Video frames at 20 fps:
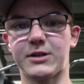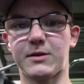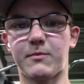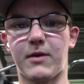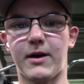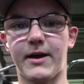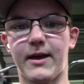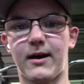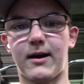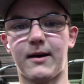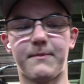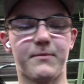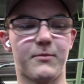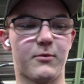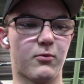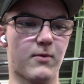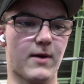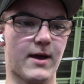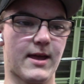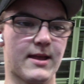I might up
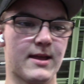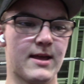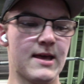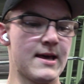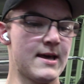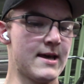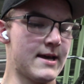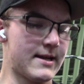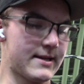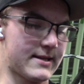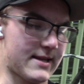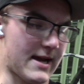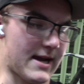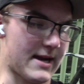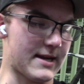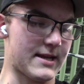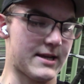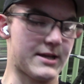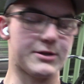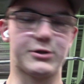the weight to
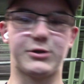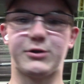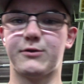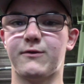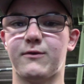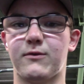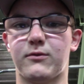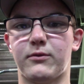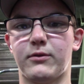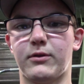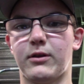80 and shoot